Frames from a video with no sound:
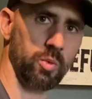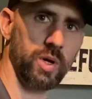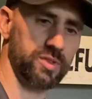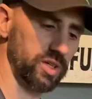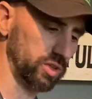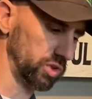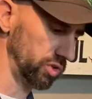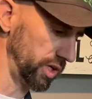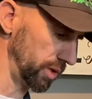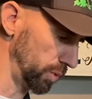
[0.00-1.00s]
what's
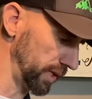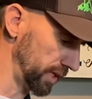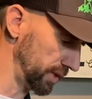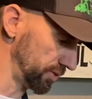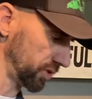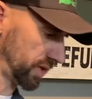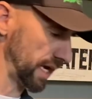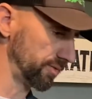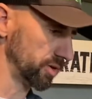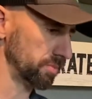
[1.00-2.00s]
included with it. So you
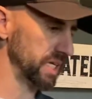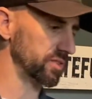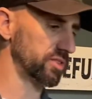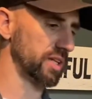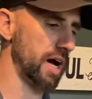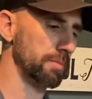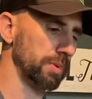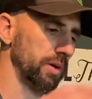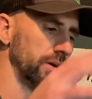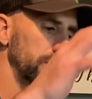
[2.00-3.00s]
have your meat
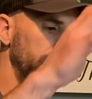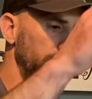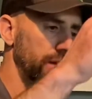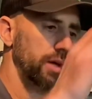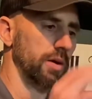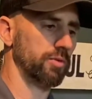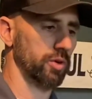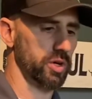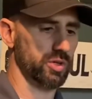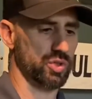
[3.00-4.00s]
stomper
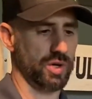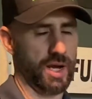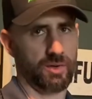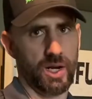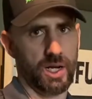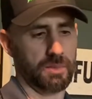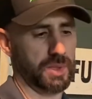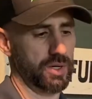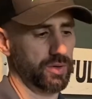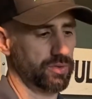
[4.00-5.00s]
for your tray right up
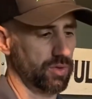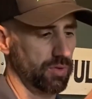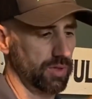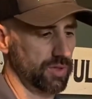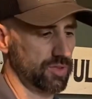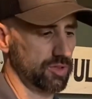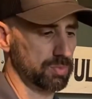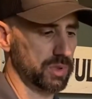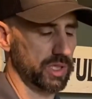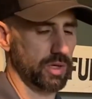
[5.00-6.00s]
here. So this is
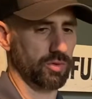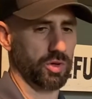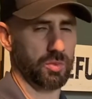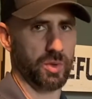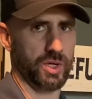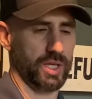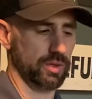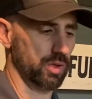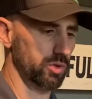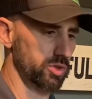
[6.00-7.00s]
plenty of room where you
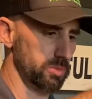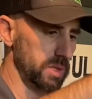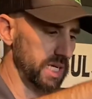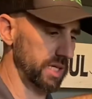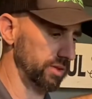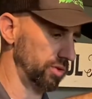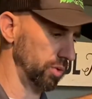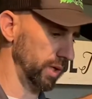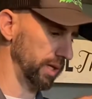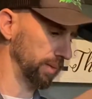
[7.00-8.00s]
can load your meat
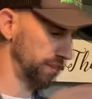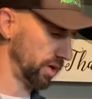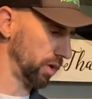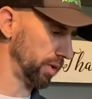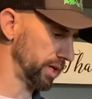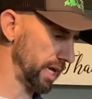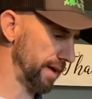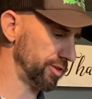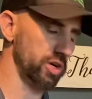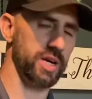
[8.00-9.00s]
into it. So you
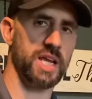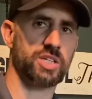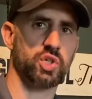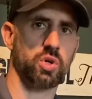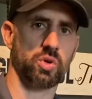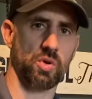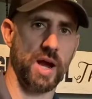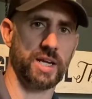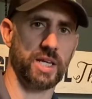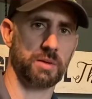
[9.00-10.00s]
have your initial
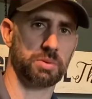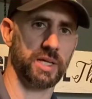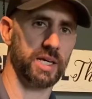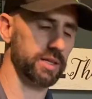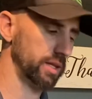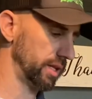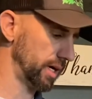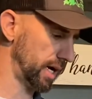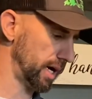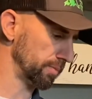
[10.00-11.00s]
grinding plate
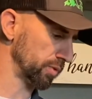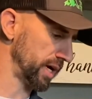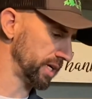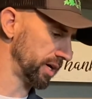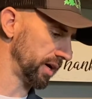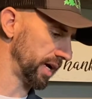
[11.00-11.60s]
right here